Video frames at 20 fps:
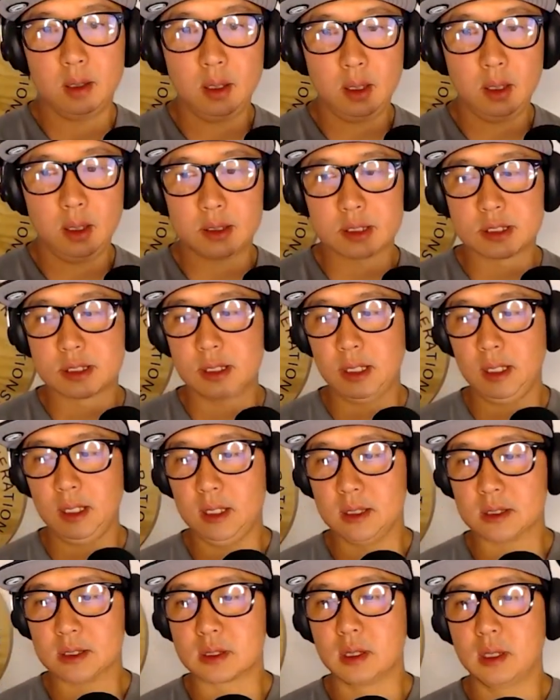it's
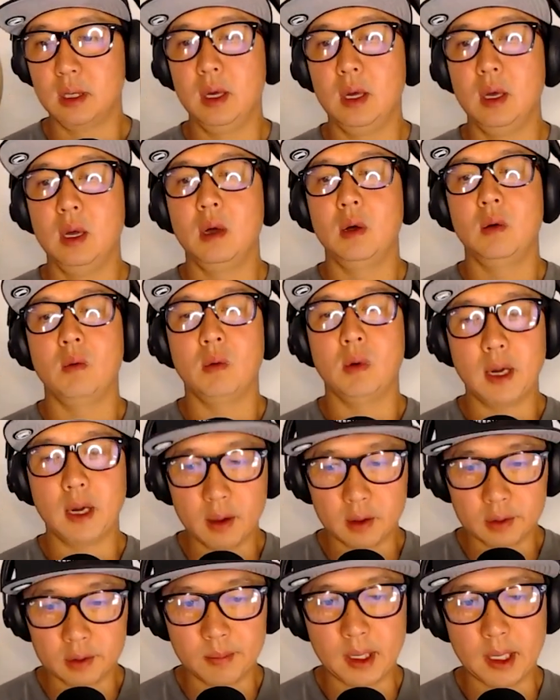it is
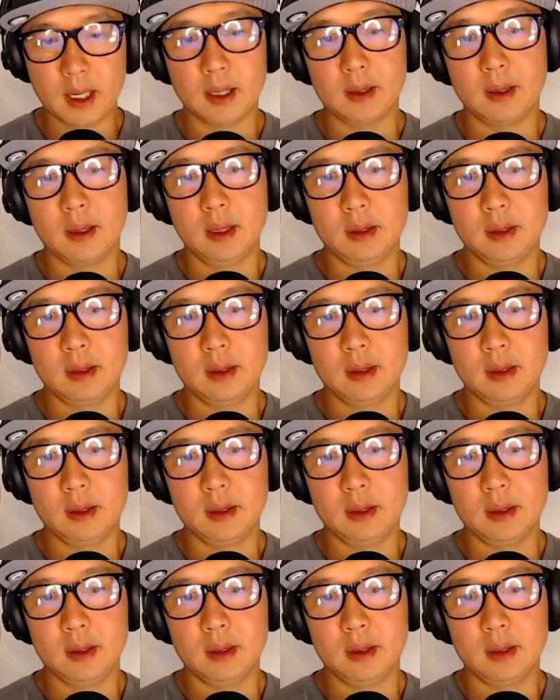wild matt